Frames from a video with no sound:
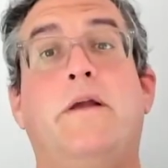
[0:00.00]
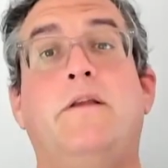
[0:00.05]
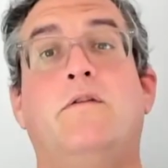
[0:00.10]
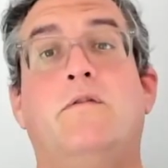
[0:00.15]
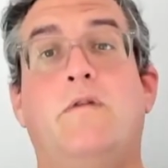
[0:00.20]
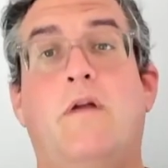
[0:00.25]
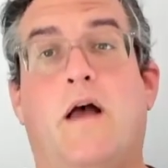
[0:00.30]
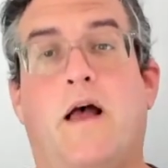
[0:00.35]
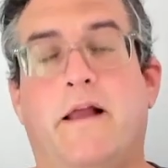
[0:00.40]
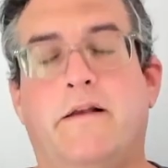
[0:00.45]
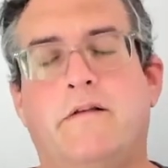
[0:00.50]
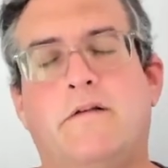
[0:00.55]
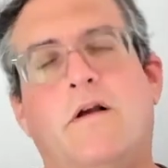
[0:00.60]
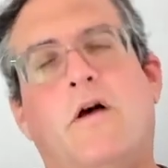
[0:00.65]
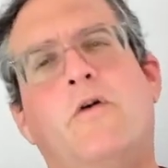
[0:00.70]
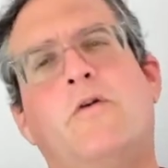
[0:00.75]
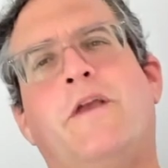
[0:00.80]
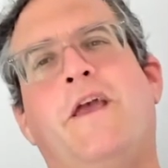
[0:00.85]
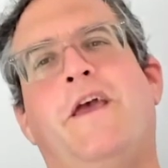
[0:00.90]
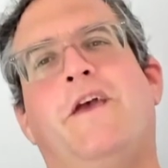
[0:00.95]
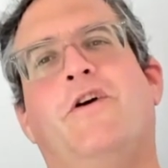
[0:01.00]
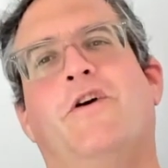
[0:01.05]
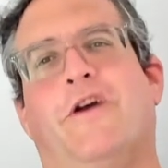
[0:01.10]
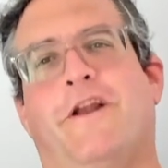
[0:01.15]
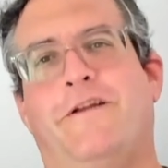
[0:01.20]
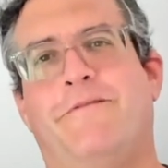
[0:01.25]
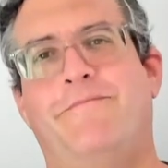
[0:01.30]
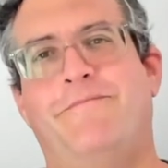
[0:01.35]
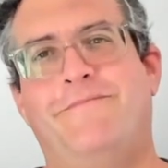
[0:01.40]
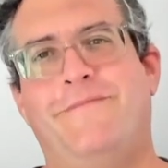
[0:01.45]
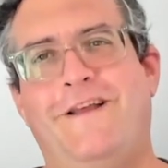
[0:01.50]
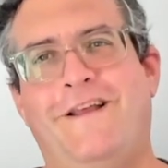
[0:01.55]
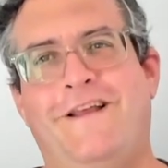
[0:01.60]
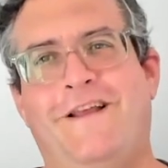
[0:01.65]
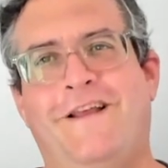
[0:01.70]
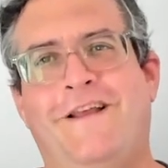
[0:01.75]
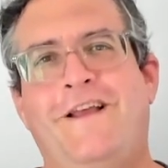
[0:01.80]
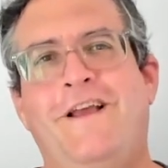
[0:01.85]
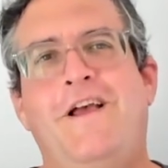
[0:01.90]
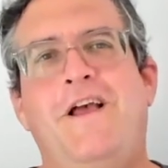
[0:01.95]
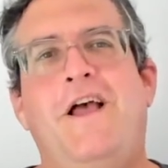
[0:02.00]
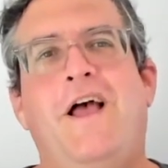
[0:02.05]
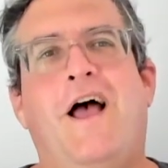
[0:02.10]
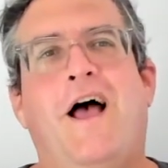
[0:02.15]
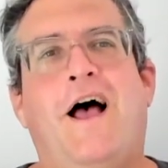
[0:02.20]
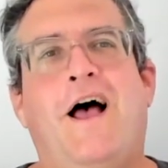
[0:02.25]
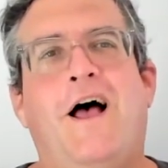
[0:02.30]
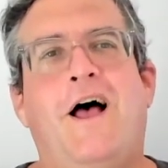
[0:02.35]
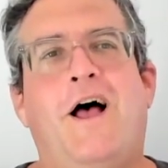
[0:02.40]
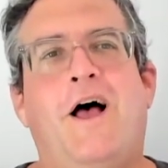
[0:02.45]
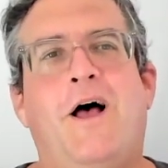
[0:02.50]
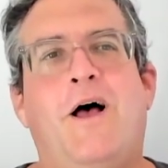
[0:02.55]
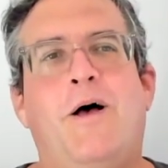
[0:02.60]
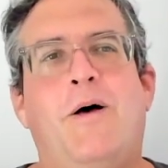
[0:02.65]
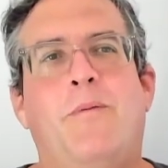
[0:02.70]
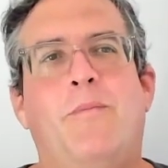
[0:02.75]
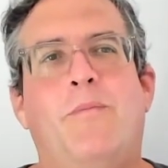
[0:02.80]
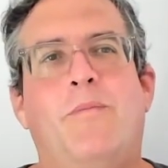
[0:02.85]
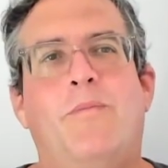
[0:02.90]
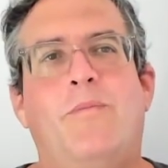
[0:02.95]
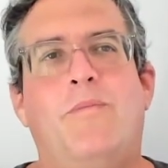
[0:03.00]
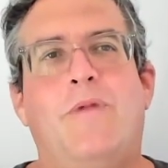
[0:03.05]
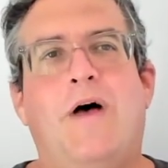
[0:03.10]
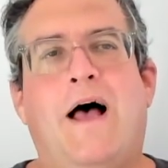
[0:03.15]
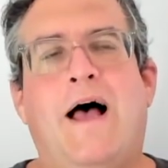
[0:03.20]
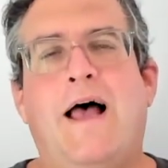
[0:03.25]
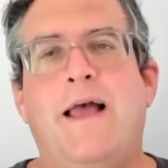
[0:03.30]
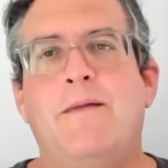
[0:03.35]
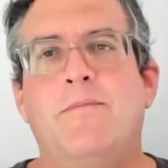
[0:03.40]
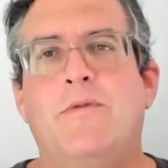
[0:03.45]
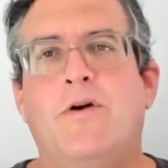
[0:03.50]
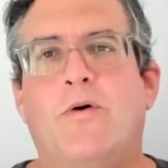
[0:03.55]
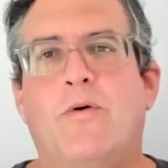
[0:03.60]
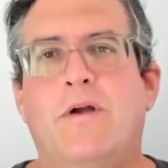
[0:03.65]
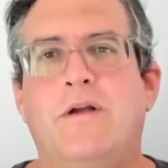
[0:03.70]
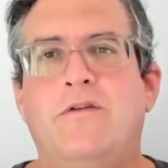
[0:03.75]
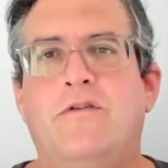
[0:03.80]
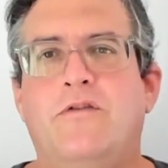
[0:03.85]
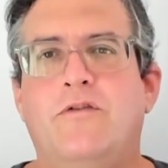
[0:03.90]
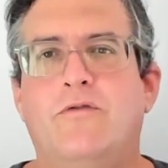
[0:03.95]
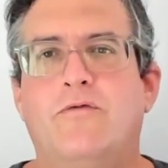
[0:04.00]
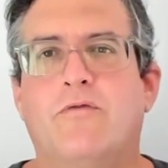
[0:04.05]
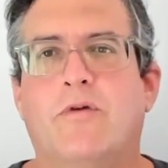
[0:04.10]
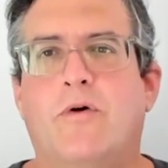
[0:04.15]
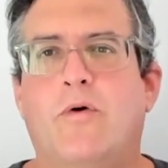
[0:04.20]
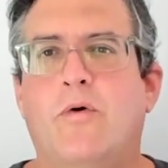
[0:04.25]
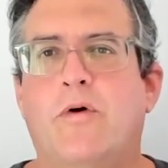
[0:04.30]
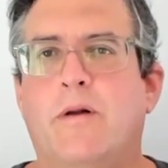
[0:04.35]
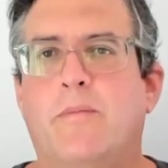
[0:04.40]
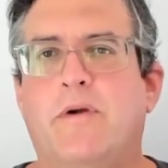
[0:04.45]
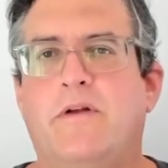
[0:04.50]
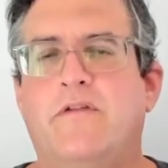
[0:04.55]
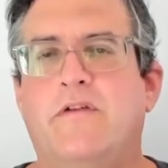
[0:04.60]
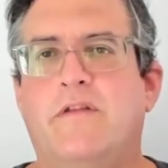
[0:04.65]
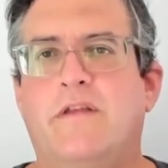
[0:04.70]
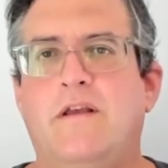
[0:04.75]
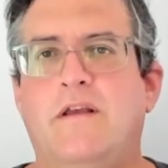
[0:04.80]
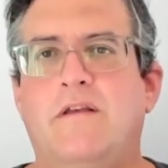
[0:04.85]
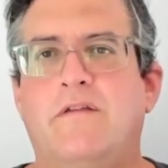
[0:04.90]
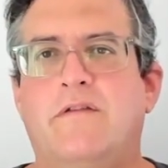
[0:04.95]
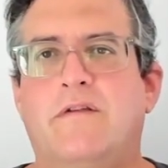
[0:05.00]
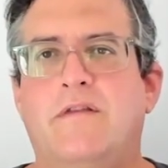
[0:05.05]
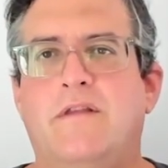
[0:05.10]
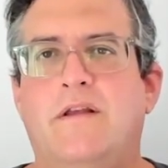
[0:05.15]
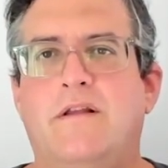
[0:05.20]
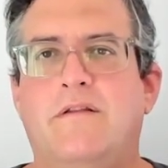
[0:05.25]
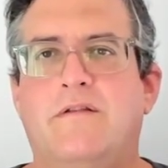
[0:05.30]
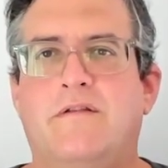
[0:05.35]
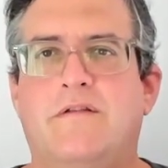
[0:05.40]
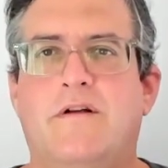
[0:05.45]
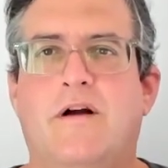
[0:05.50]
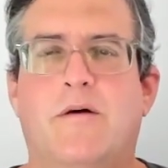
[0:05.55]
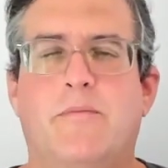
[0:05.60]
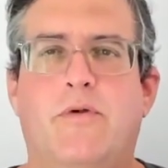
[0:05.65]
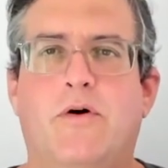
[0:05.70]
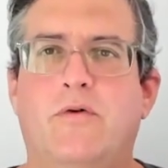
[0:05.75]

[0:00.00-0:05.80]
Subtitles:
I do not. Okay, good. I'm going to record a bunch of these and then start